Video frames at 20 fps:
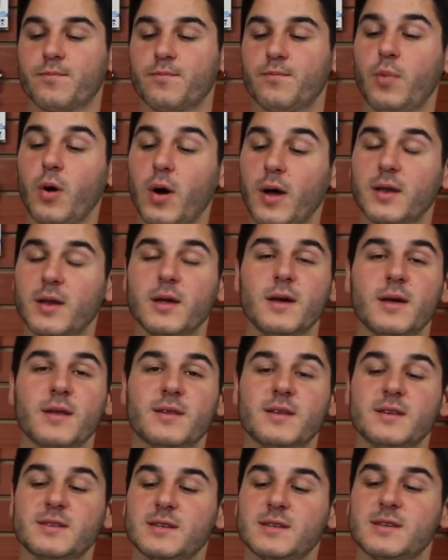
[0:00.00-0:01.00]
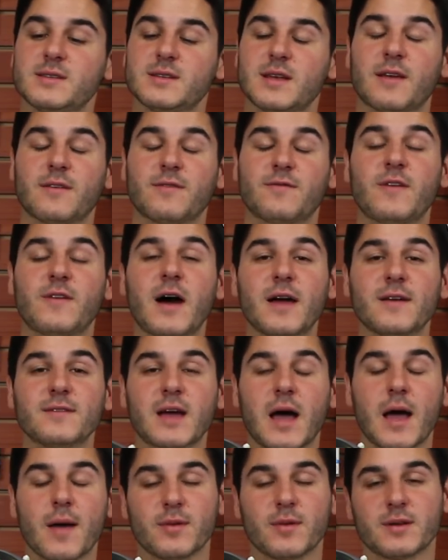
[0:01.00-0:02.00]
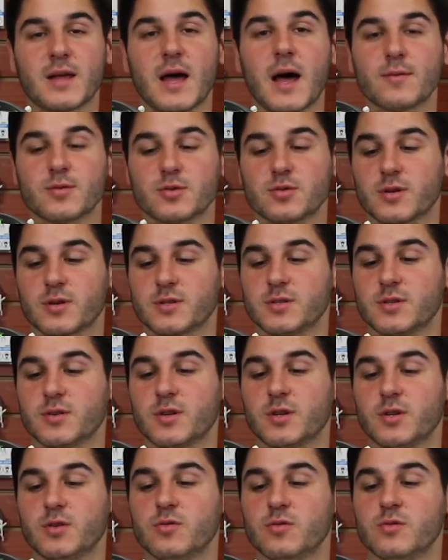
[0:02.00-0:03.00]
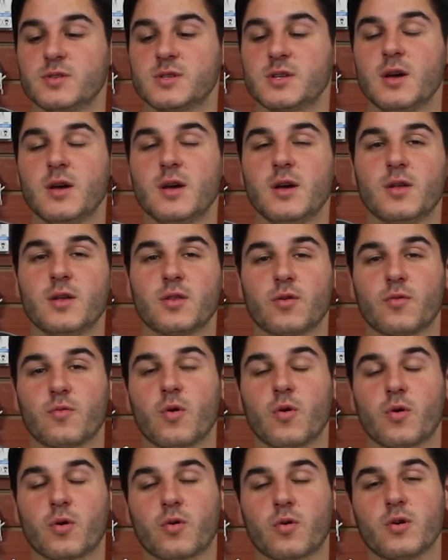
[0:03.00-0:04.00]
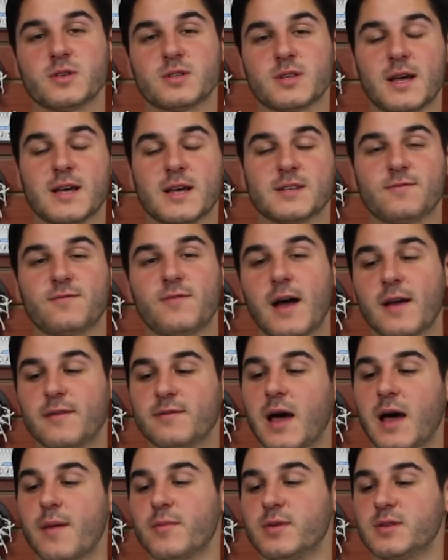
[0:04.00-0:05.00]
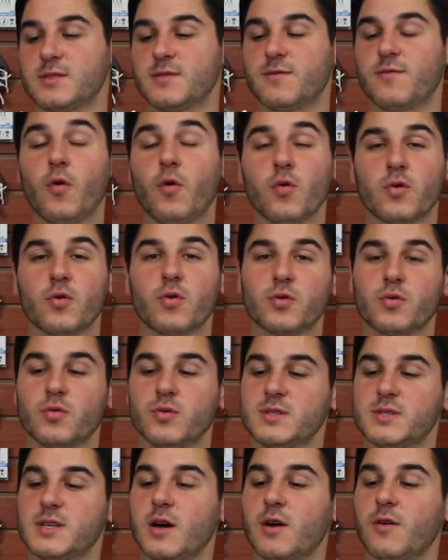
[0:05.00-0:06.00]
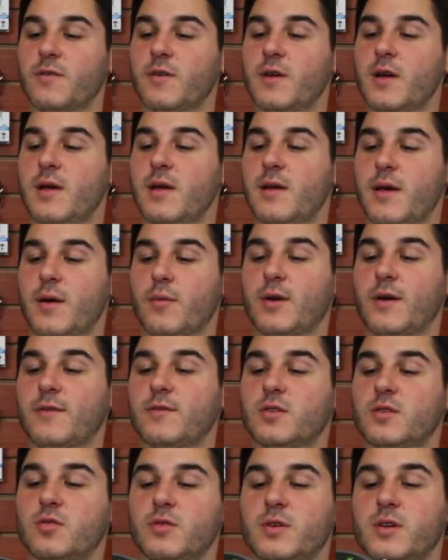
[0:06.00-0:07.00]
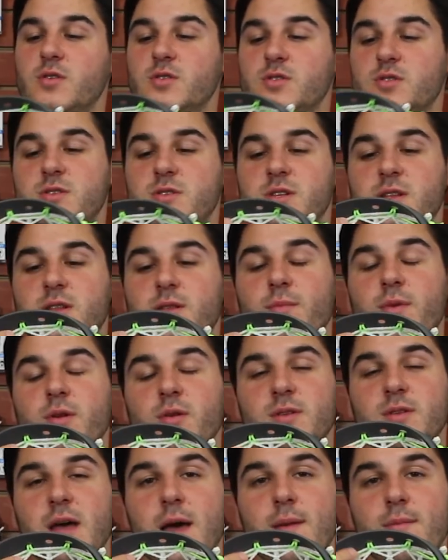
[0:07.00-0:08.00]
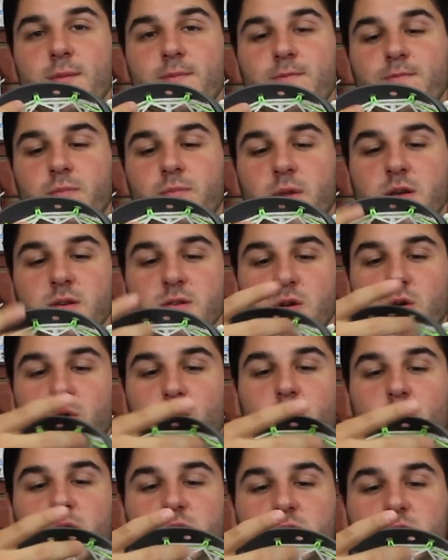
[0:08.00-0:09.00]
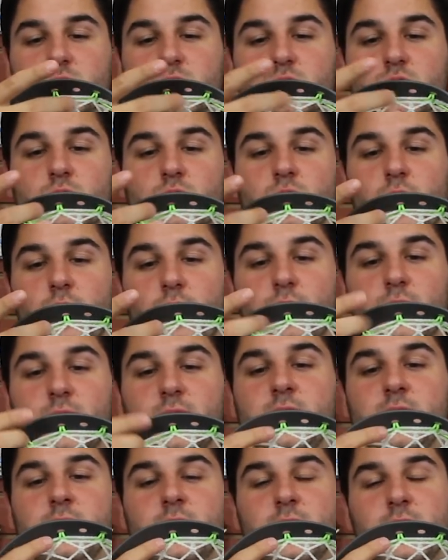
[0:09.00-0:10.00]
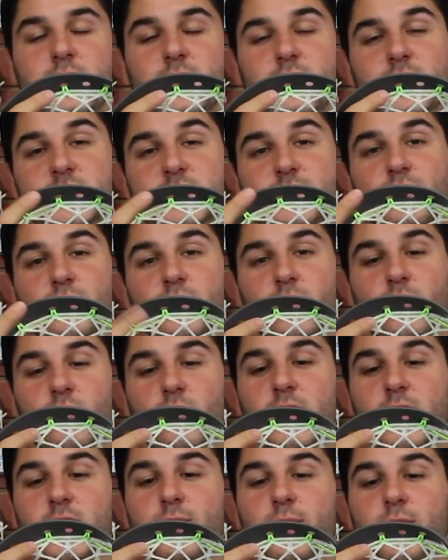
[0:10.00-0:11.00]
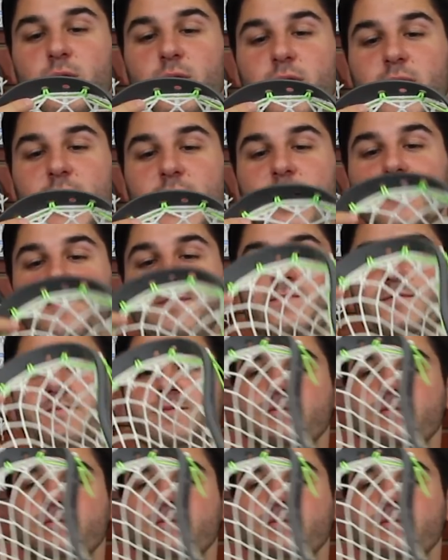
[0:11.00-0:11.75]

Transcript: But this is a 5 diamond top string. So you're going to use the Royal Cross that has 5 diamonds folded onto itself. And what you have to do here is you see the middle diamond, so 1, 2, 3 is split right in the middle of the head.